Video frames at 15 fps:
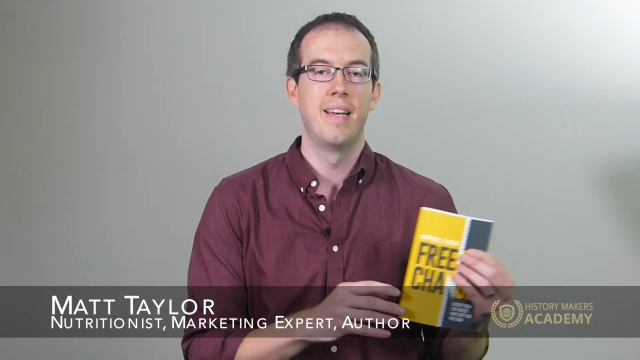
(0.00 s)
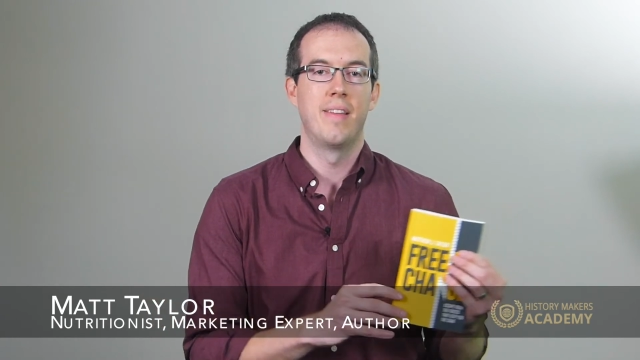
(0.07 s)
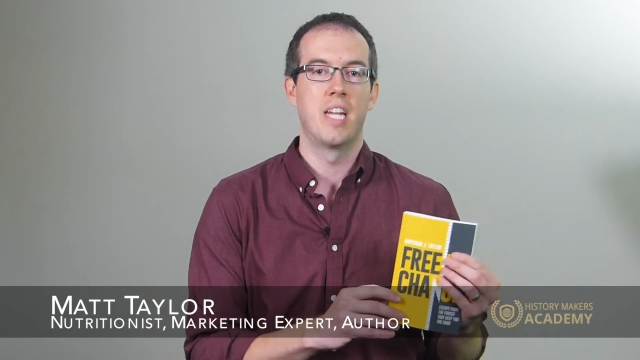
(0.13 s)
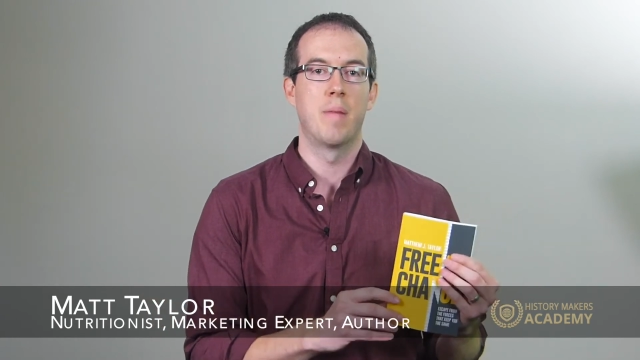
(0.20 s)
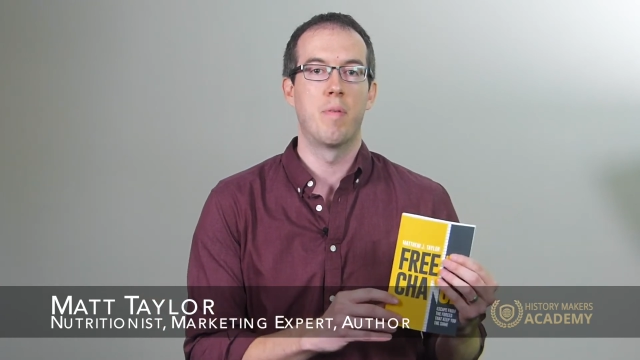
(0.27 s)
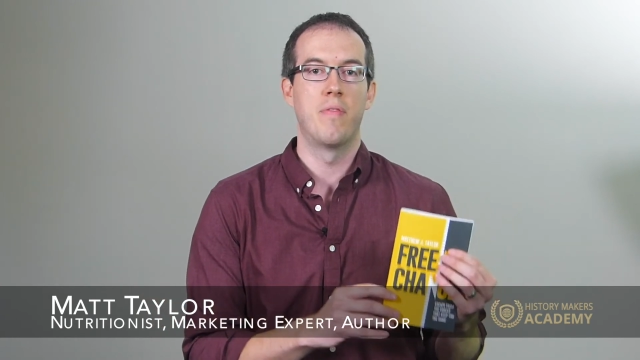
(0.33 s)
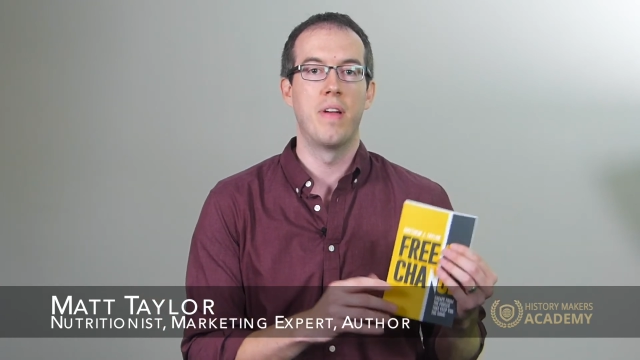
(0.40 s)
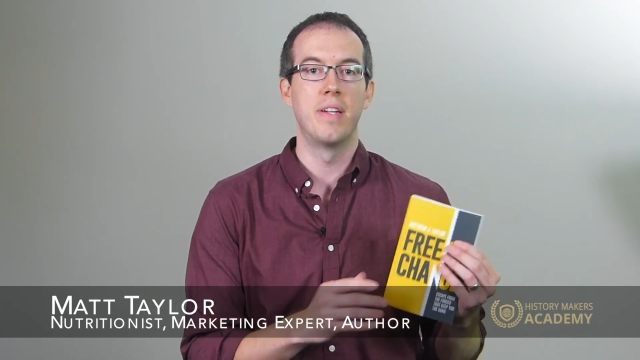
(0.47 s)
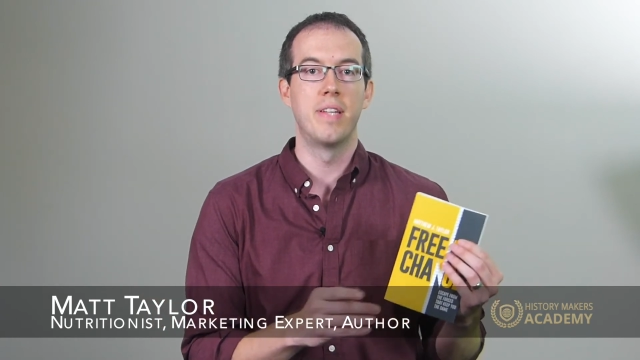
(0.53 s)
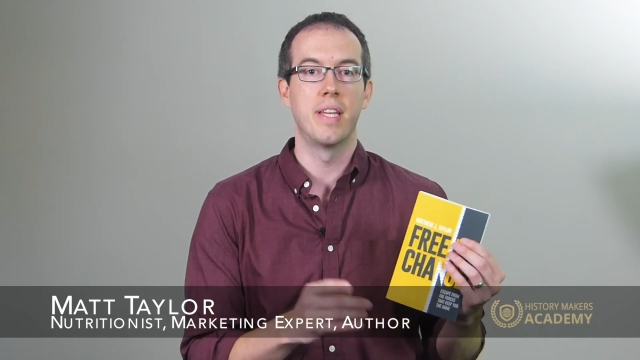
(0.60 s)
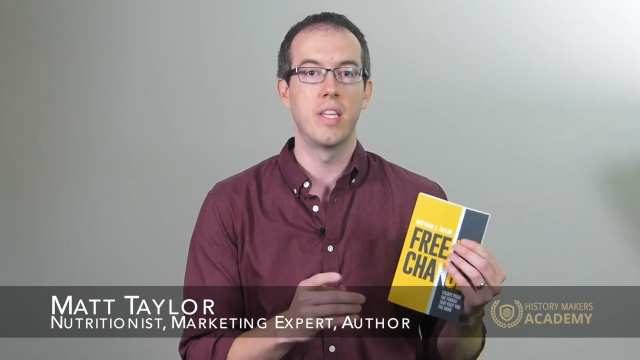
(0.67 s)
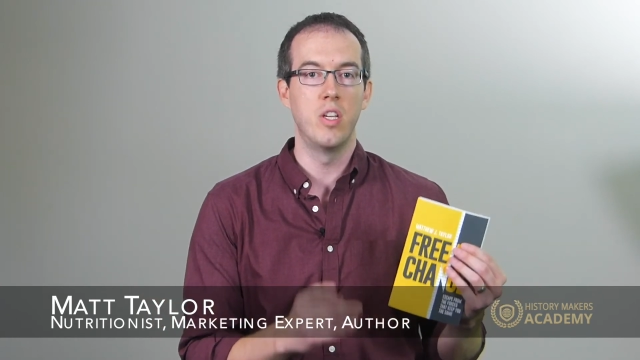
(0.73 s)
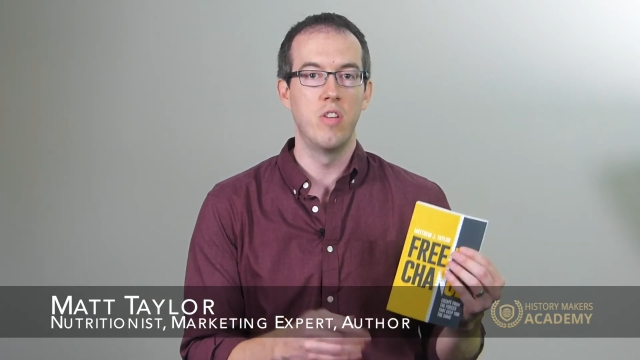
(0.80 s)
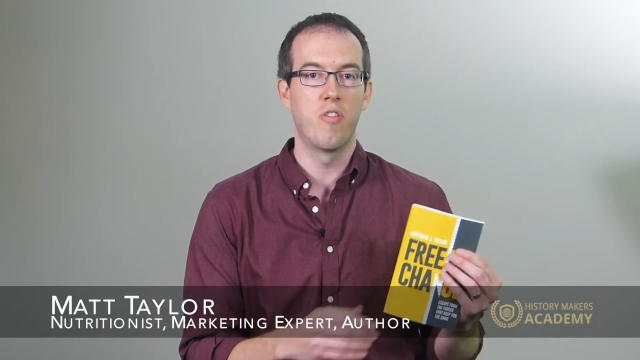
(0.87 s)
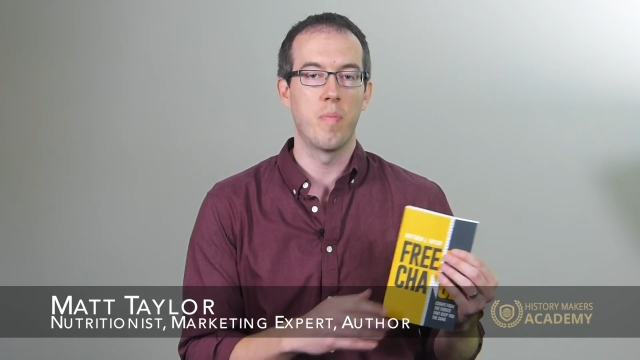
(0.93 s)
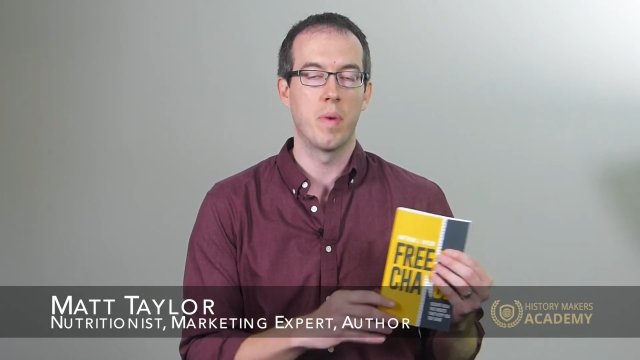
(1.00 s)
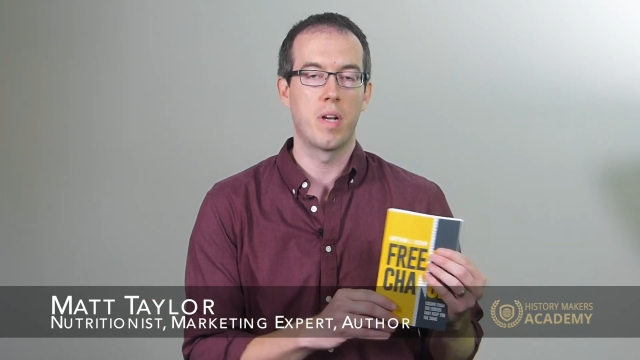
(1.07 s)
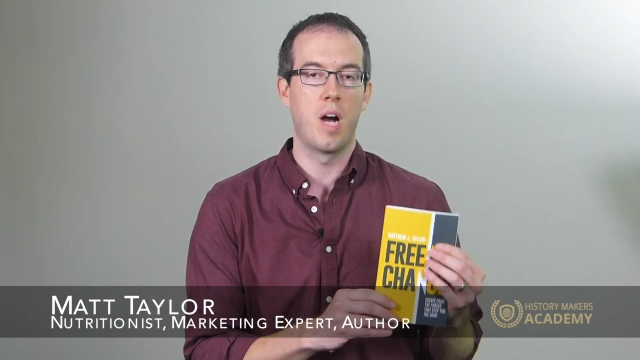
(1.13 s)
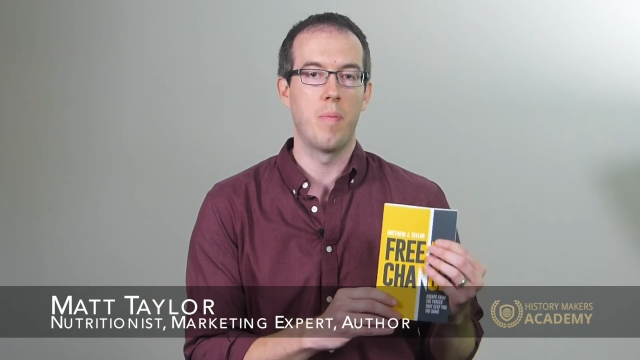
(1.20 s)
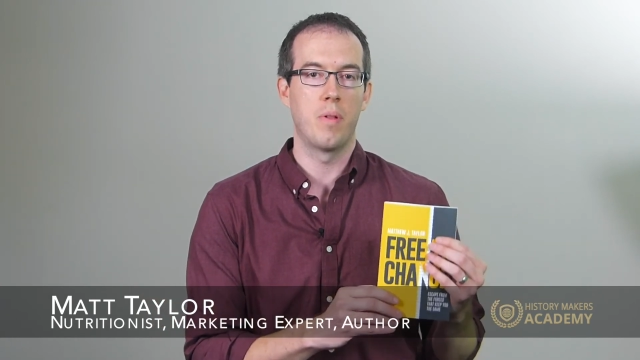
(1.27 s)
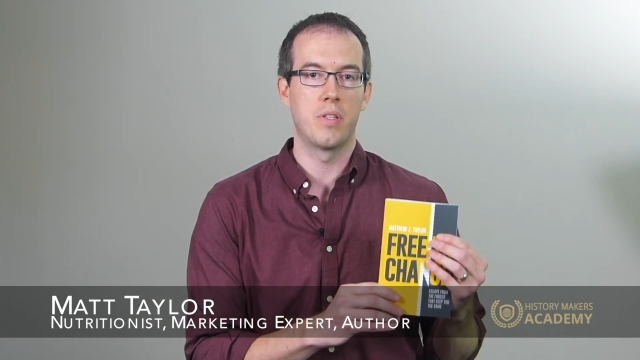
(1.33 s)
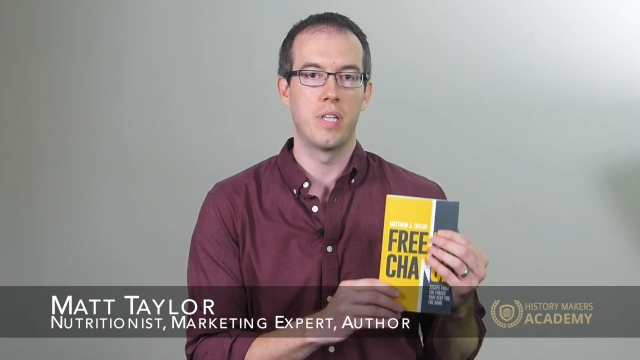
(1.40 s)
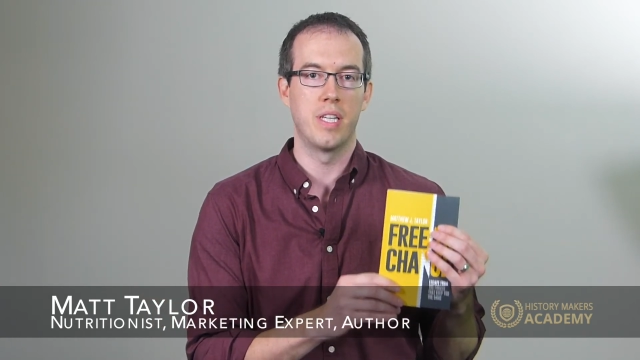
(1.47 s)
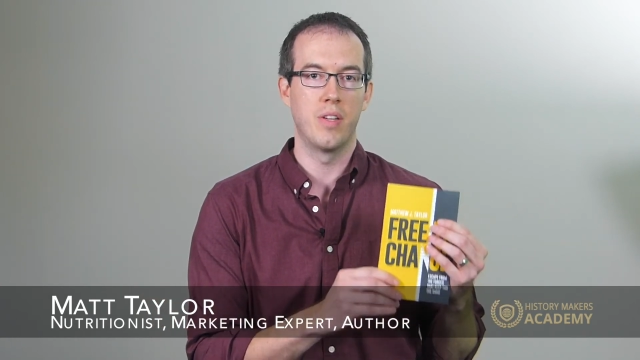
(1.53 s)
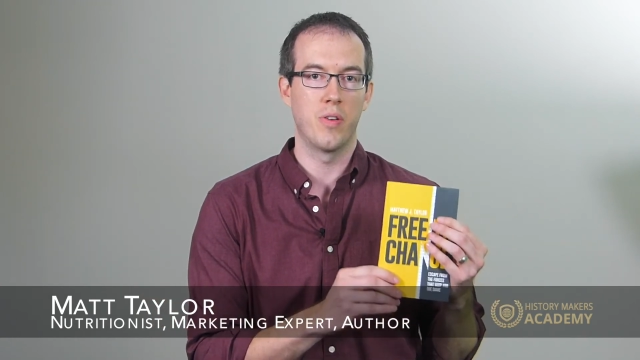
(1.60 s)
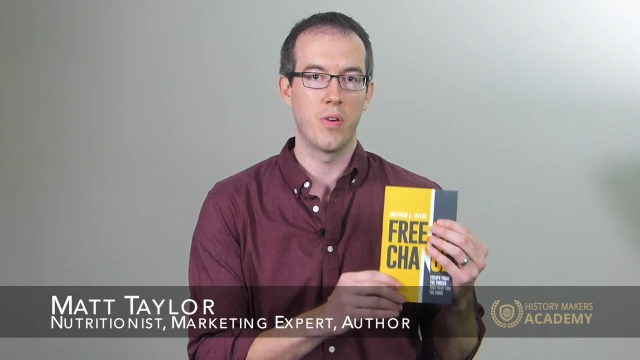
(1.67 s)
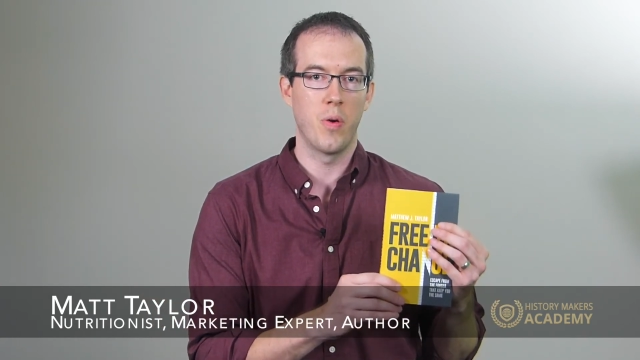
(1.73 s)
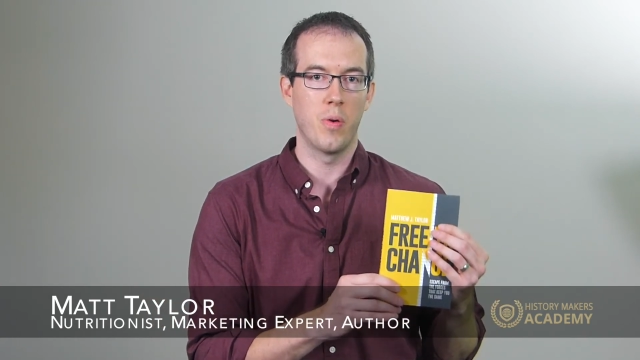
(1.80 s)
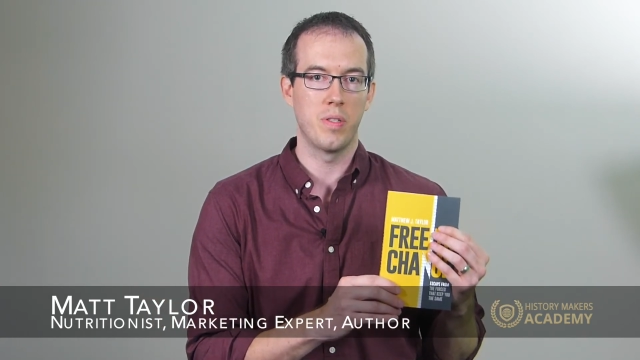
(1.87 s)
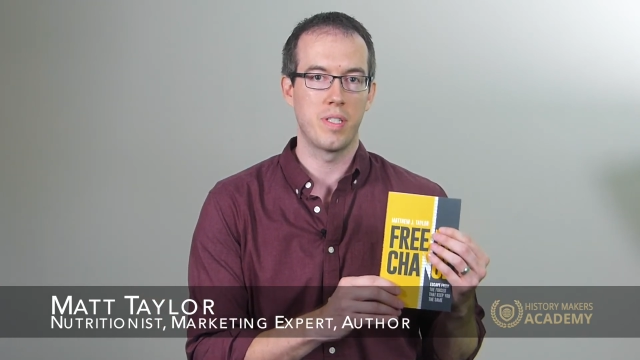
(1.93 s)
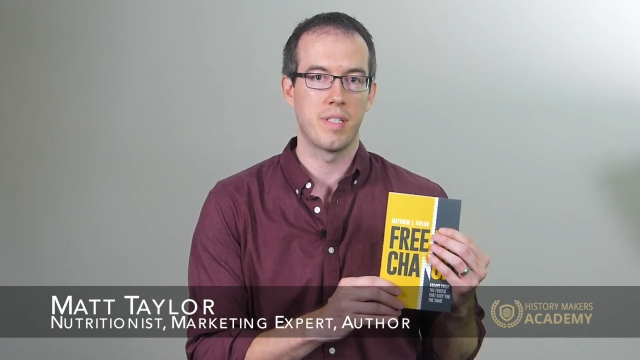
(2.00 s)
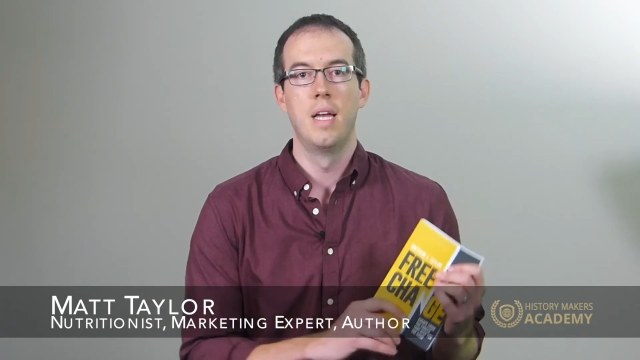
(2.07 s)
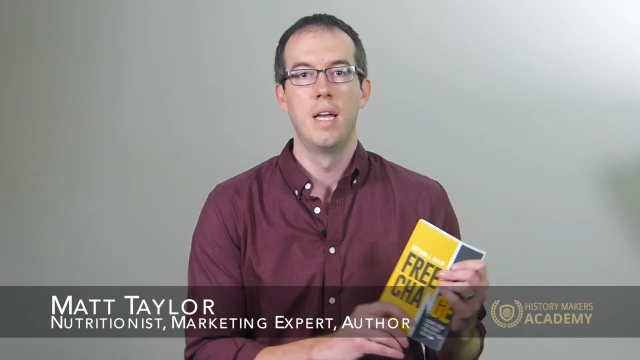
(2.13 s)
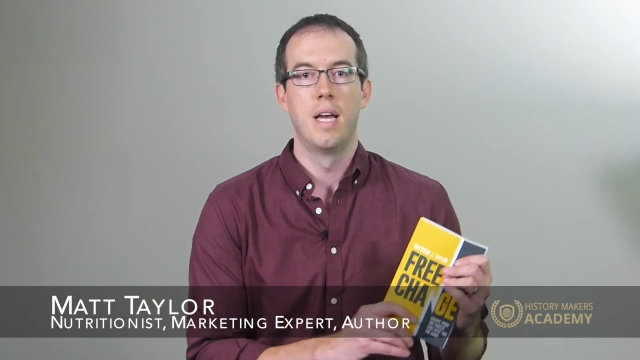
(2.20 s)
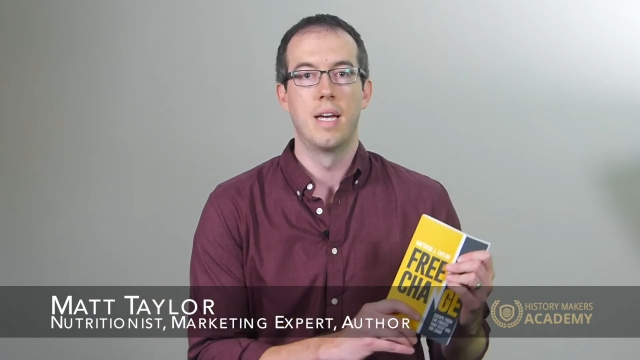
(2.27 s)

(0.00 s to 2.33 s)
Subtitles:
that are preventing you from accomplishing your goals.